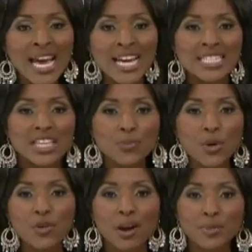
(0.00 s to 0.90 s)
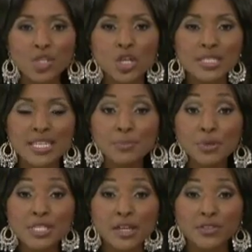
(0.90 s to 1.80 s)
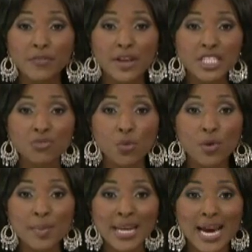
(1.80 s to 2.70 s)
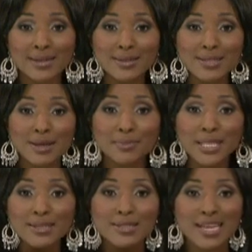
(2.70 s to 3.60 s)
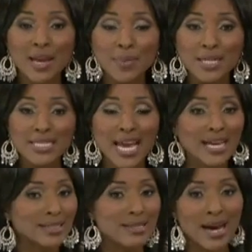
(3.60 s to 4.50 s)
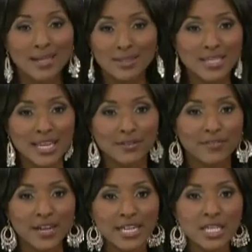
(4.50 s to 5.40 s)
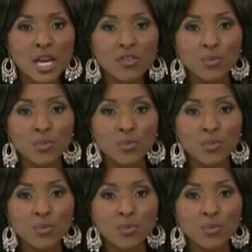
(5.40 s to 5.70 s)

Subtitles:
And again, the program is called Simple Self-Defense for Women, how to simply escape an attack, not stay and fight.